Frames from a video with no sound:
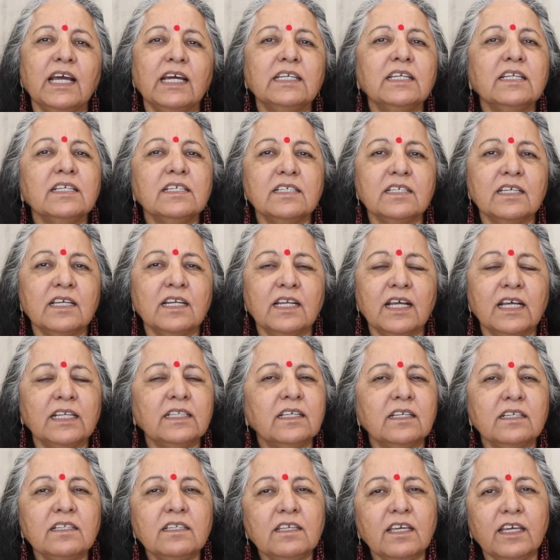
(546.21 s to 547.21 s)
That is
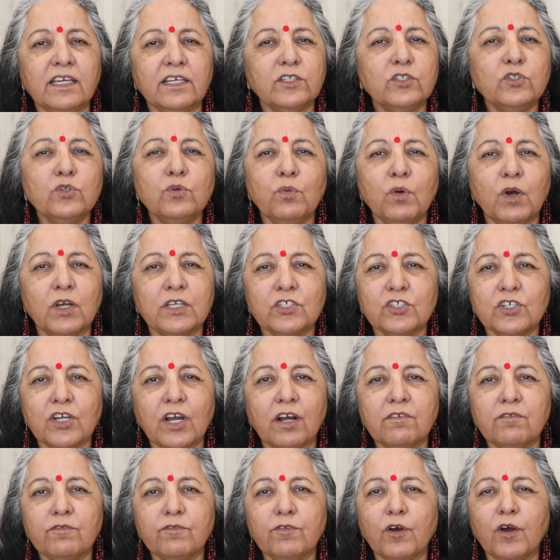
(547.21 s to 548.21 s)
another thing to watch
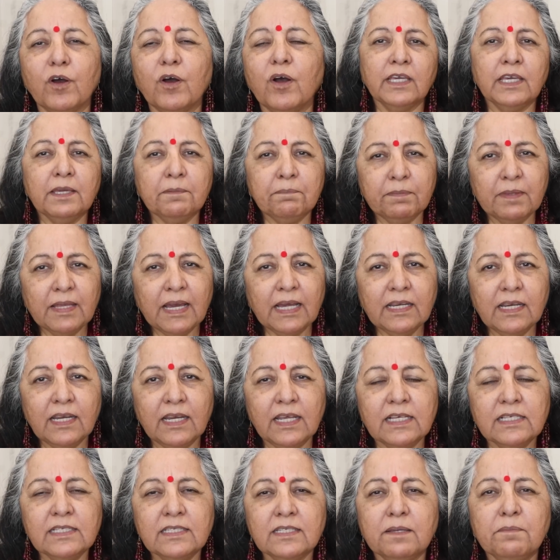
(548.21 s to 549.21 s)
out for. Keep that
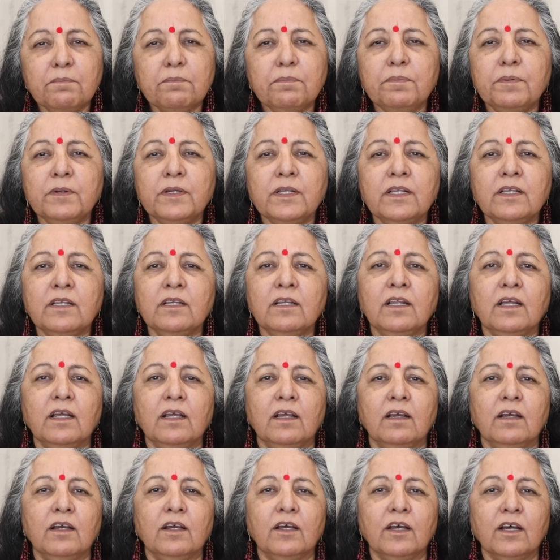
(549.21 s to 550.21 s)
day simple.
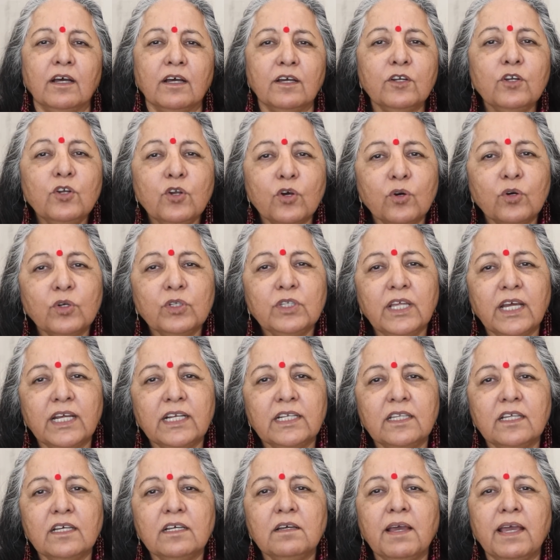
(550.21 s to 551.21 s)
Know
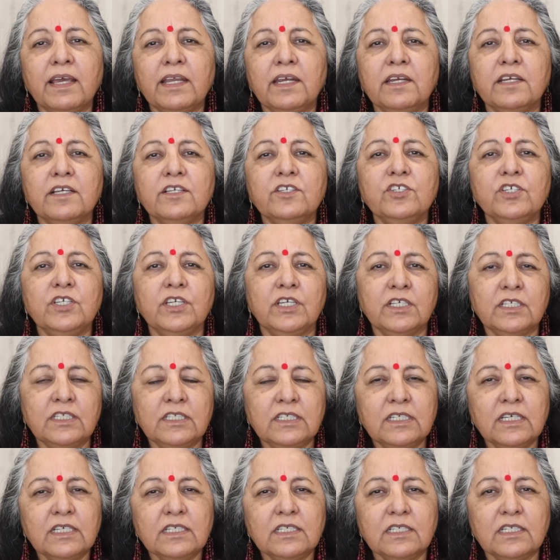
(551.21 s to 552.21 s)
that the energy
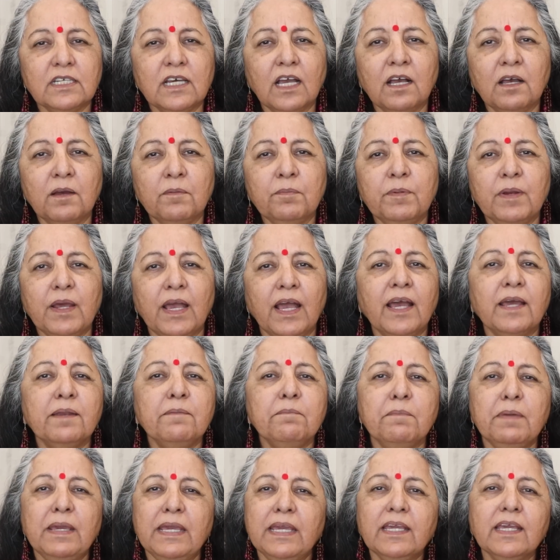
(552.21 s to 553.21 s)
is disturbed
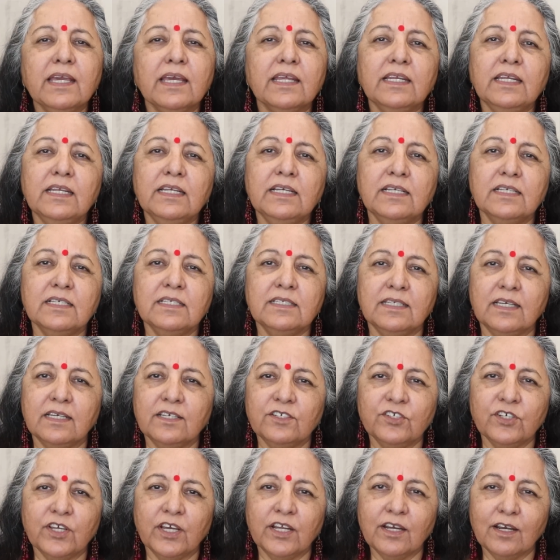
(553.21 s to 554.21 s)
and make any
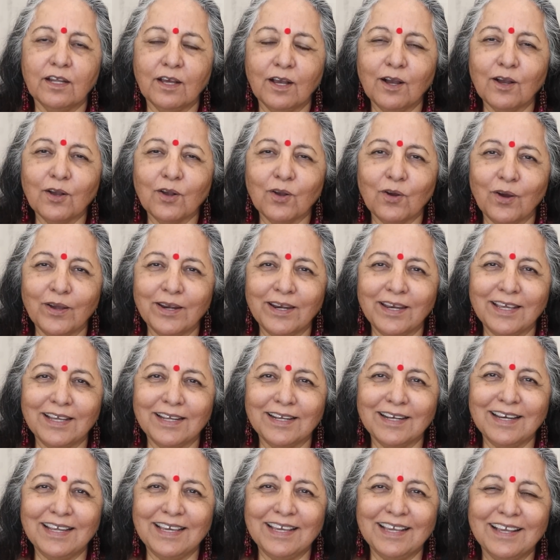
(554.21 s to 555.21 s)
decision
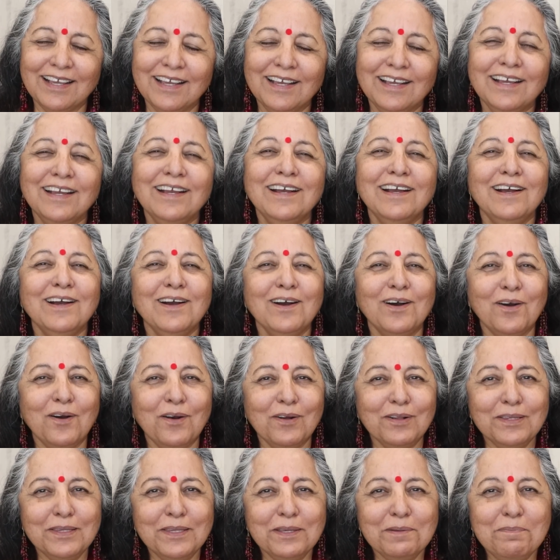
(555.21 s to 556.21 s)
accordingly.
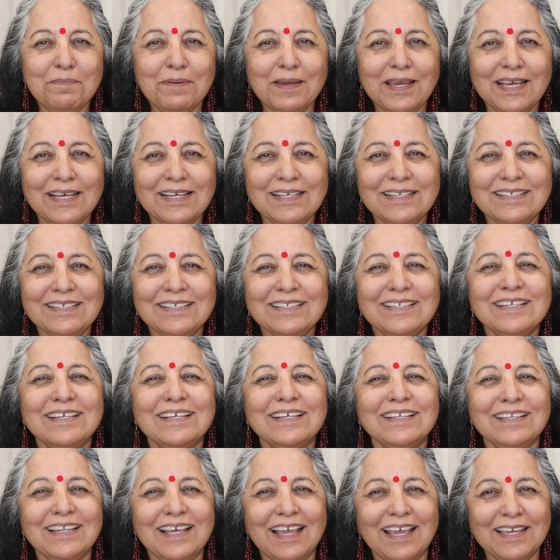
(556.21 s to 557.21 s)
All the best.
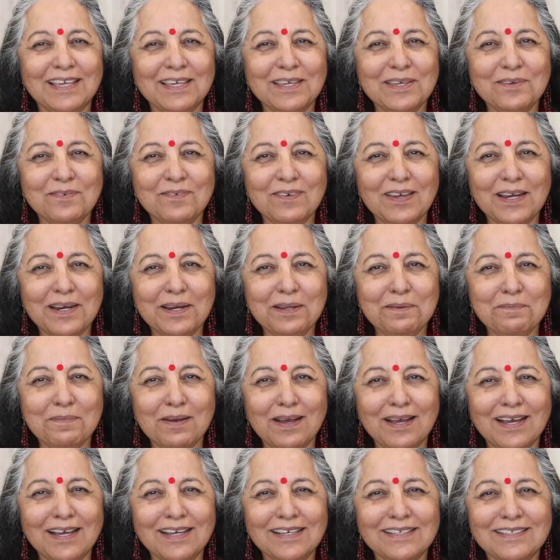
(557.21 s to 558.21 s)
Thank you very
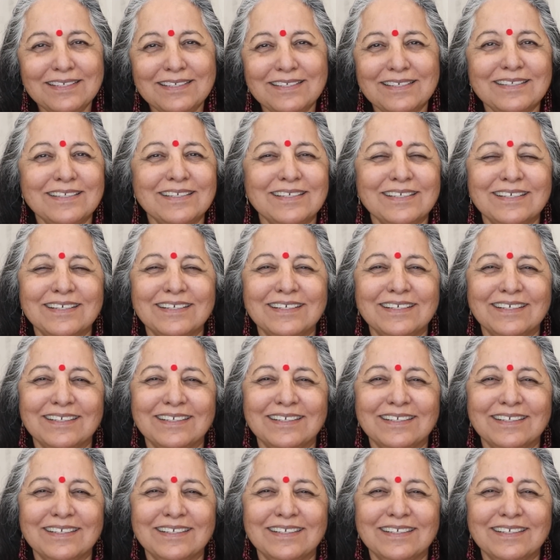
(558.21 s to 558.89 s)
much.